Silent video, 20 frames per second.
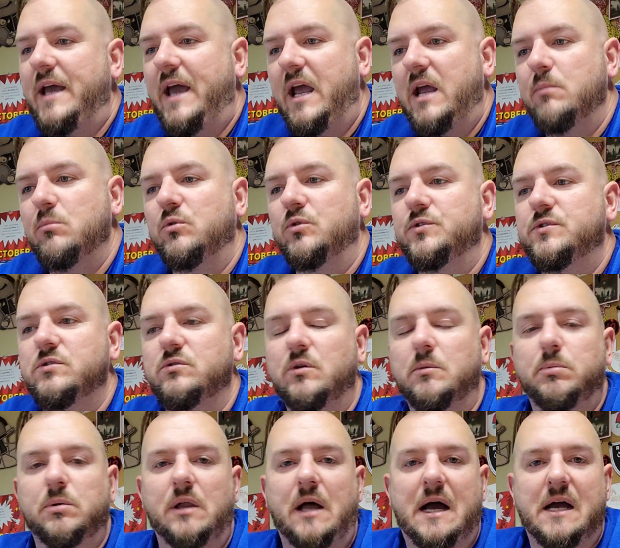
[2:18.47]
able to
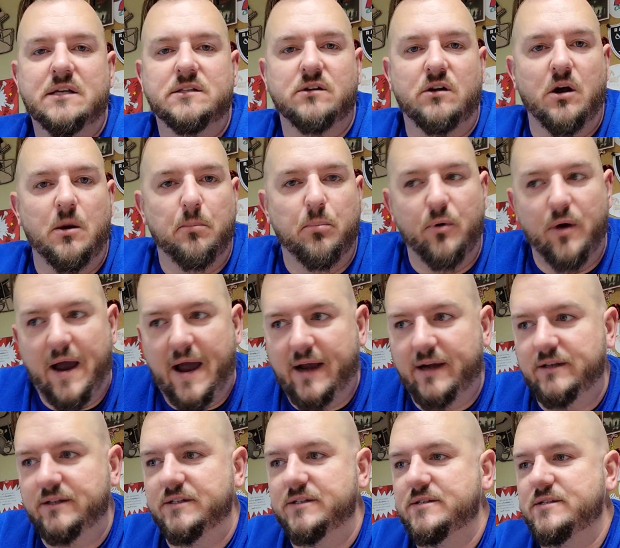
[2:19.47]
apply to our
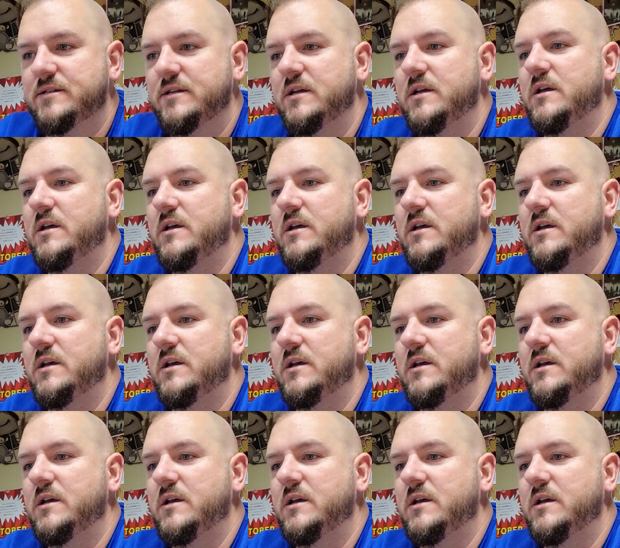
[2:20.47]
practice?